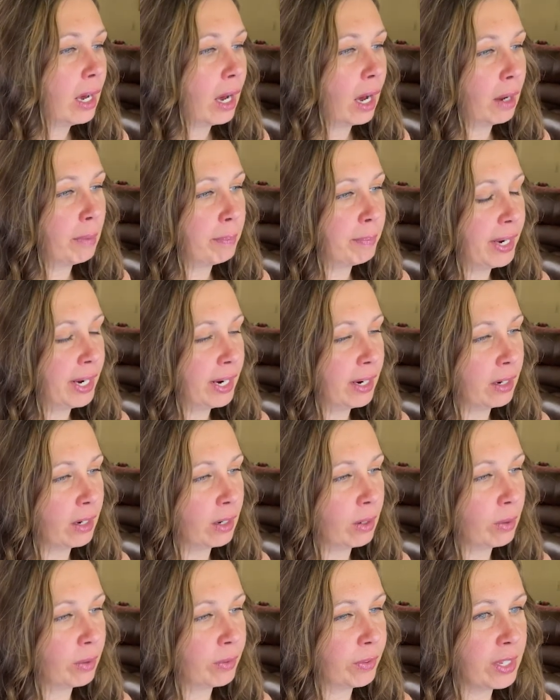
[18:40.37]
Up
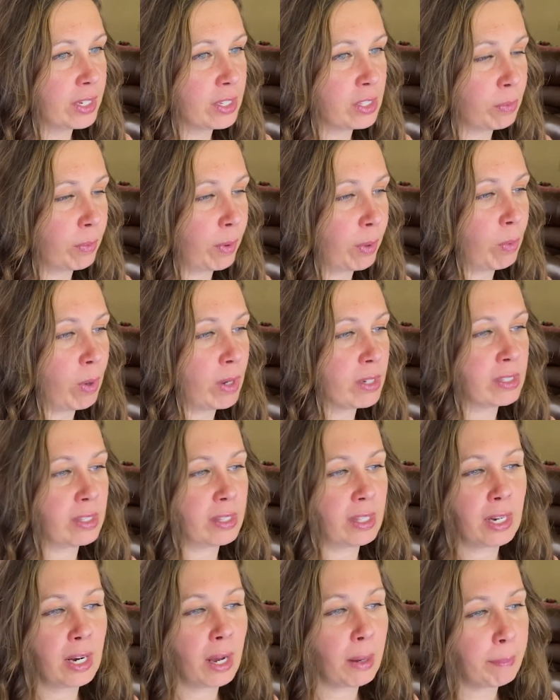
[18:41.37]
here, this one was
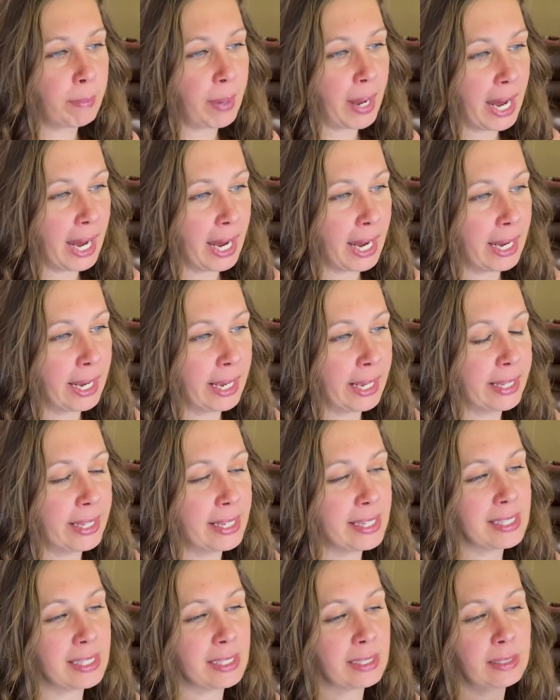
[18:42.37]
the Numpy.
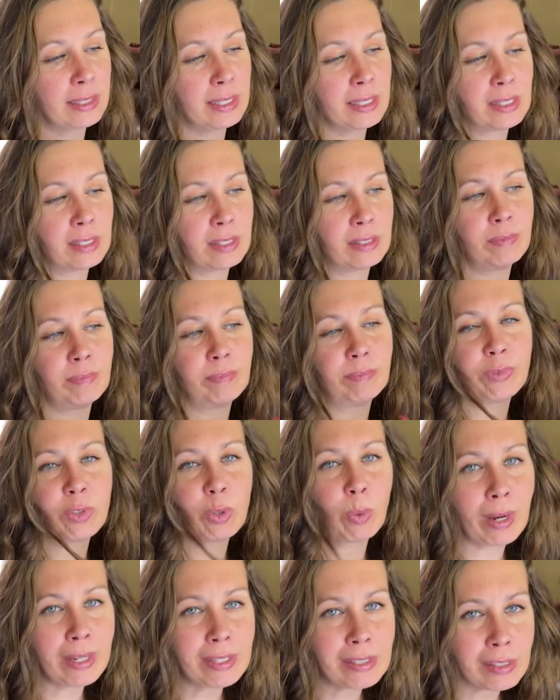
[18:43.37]
It's
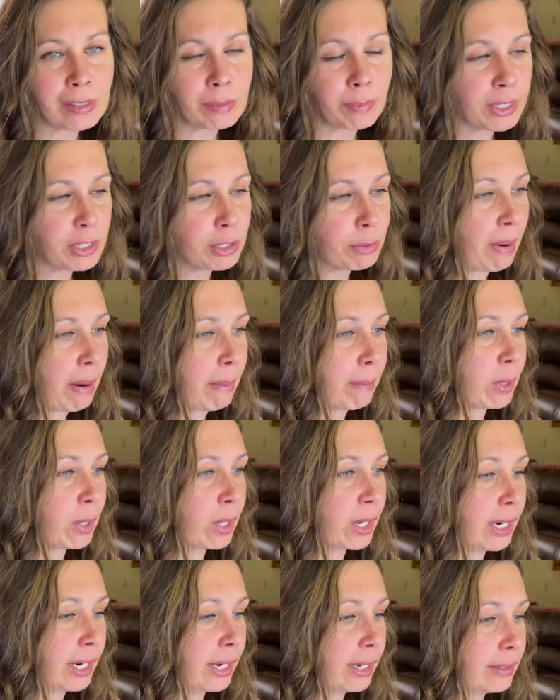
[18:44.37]
twice as much
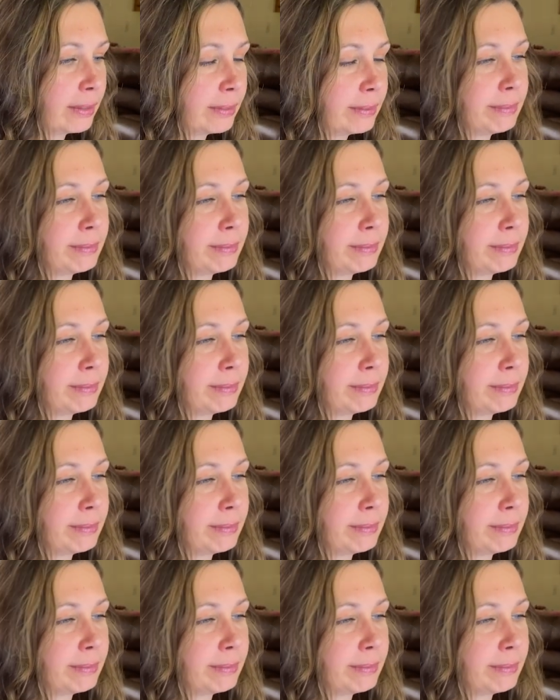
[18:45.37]
memory.